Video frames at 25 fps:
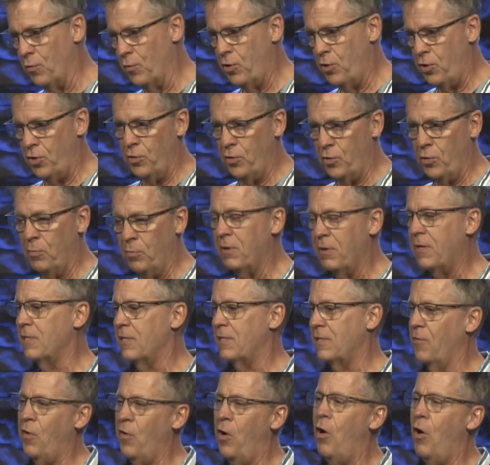you because
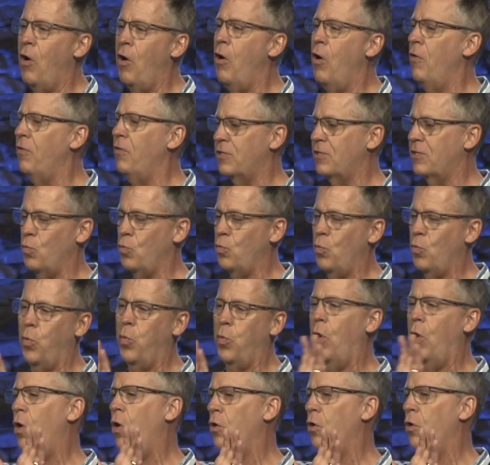of all this,
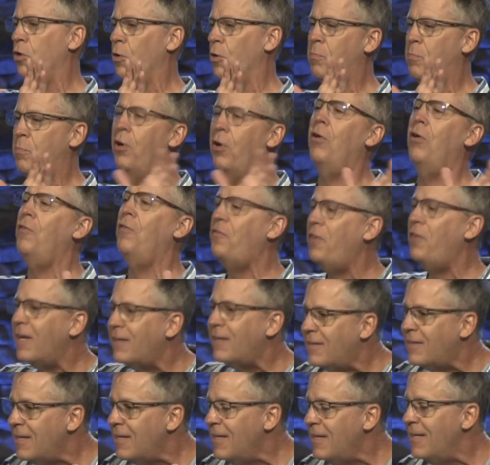whoa, you're
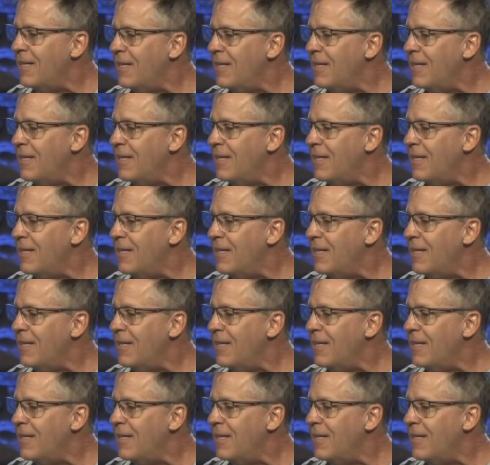perfect